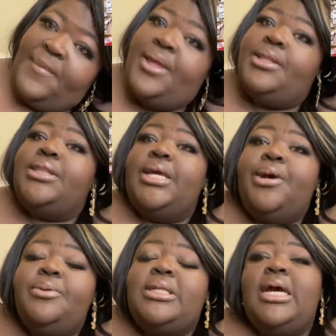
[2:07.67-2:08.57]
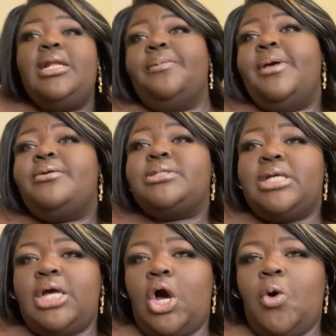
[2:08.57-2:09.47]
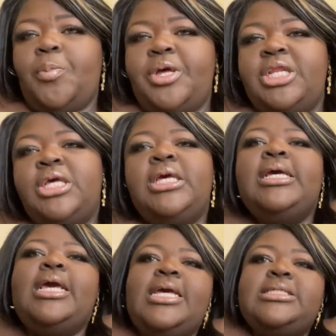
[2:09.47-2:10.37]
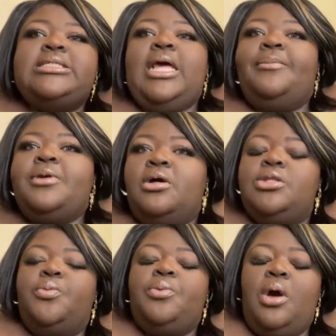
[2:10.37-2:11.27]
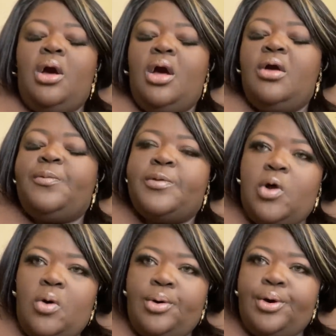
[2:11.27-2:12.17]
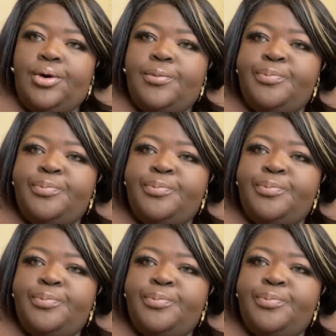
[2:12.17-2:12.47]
And then when the elevator did open, it set me on the wrong floor.